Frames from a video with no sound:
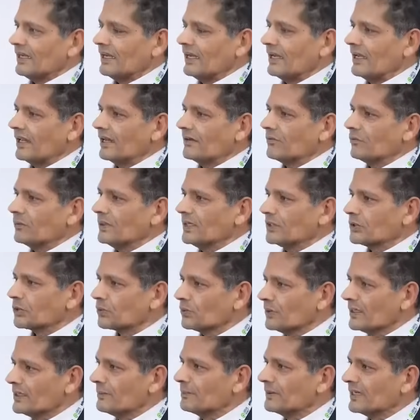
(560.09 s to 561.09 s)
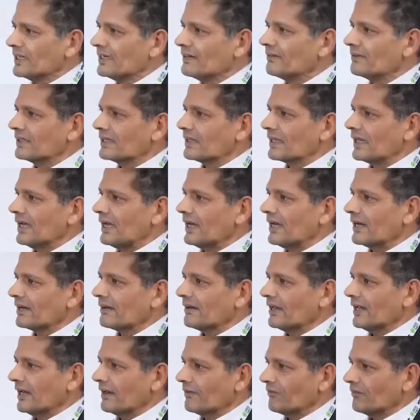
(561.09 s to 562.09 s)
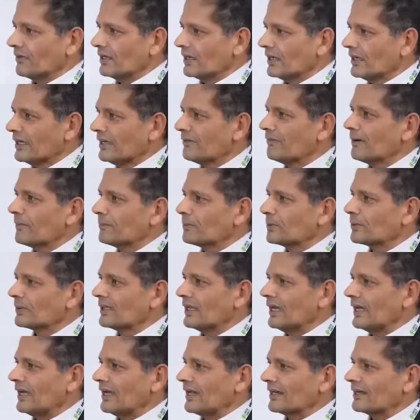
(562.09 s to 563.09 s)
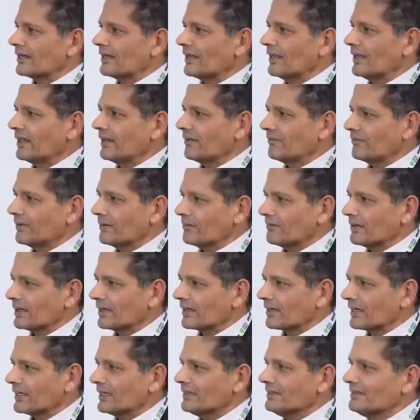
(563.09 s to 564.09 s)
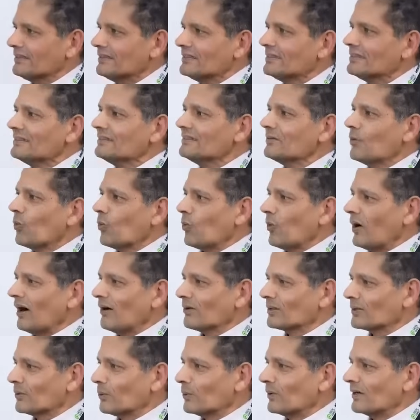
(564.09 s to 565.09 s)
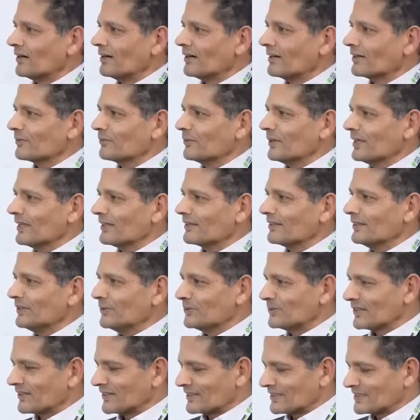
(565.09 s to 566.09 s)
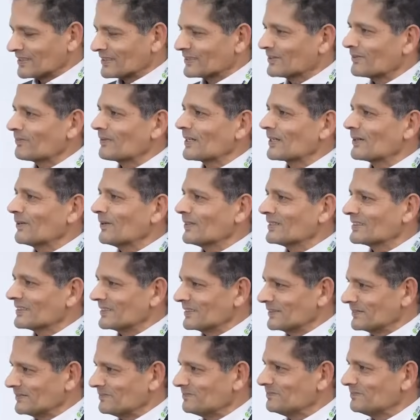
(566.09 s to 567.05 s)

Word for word: And we truly believe in that, and we live up to that, and we will wow the world with new generations of technology.